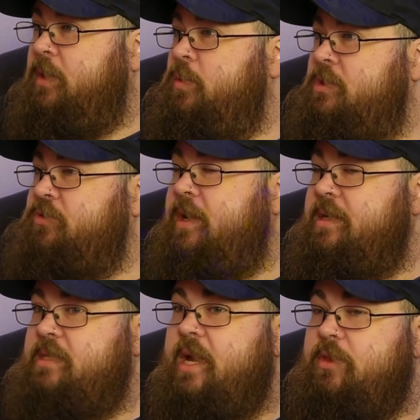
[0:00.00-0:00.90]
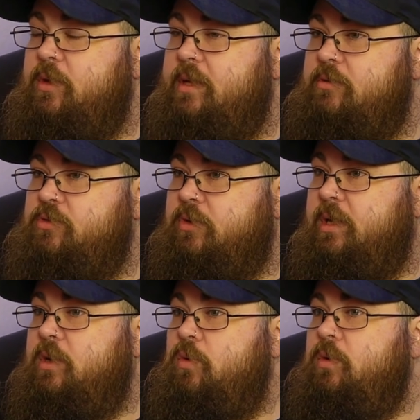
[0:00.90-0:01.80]
he was raised. I thought that was
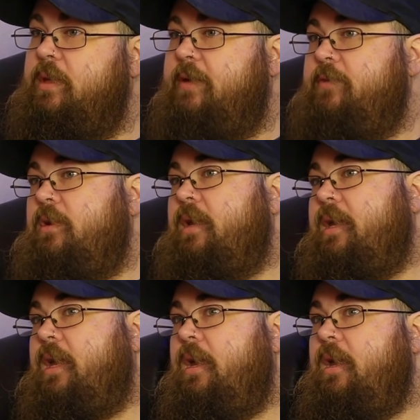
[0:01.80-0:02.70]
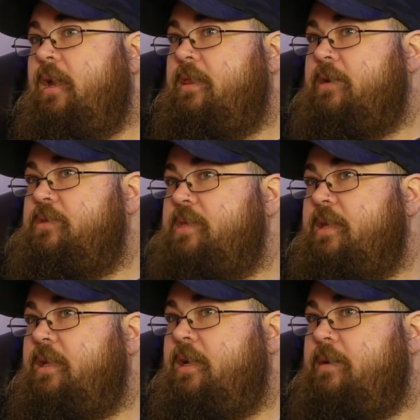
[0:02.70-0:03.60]
really cool. And I feel like they're
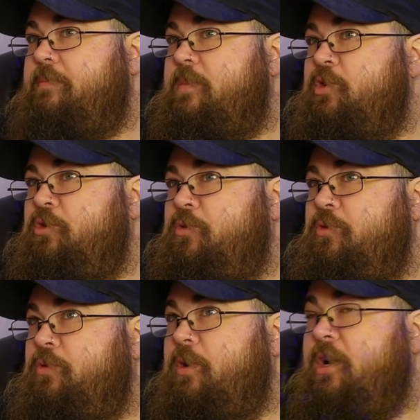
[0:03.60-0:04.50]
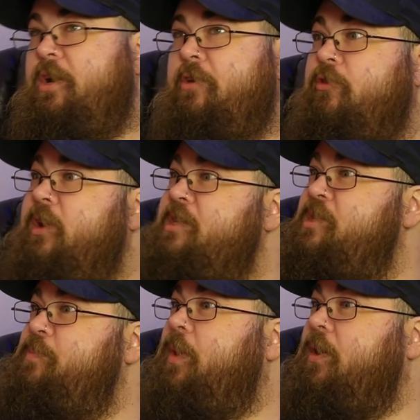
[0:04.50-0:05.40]
setting it up to
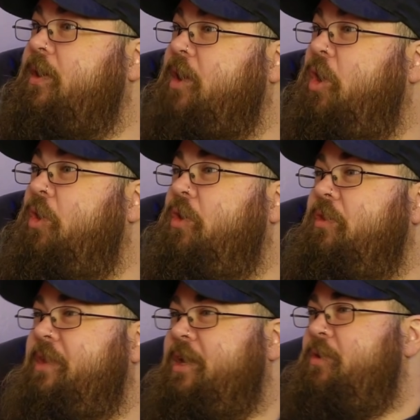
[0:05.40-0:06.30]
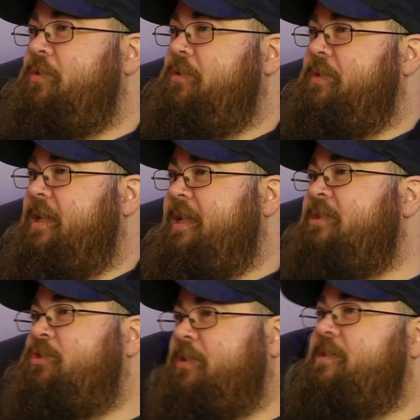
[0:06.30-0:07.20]
re-spark all the old
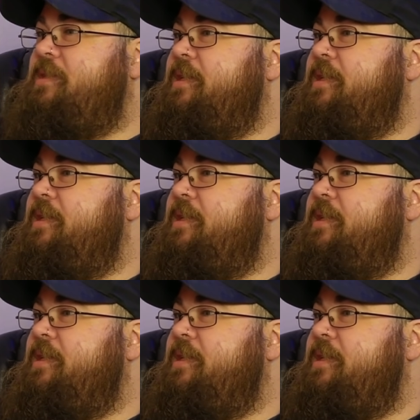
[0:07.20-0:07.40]
interest